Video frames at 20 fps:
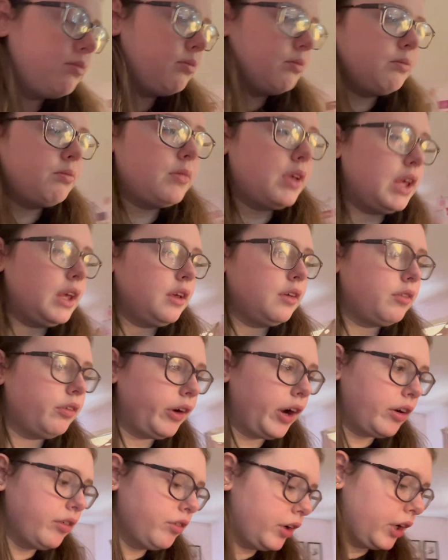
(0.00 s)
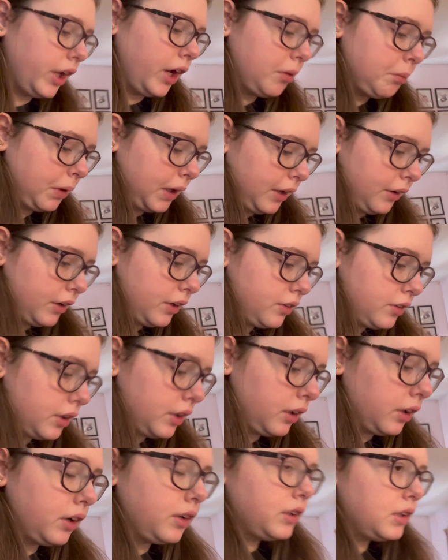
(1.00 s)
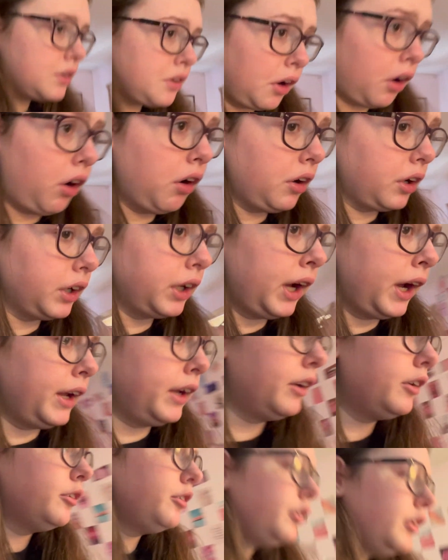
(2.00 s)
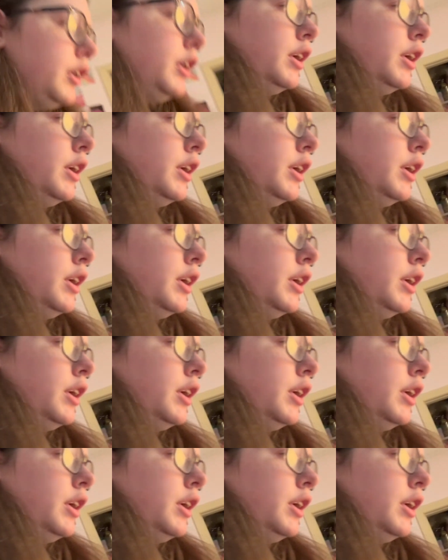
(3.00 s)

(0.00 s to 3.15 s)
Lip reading: me forever to get my earrings in because it's hard, kind of.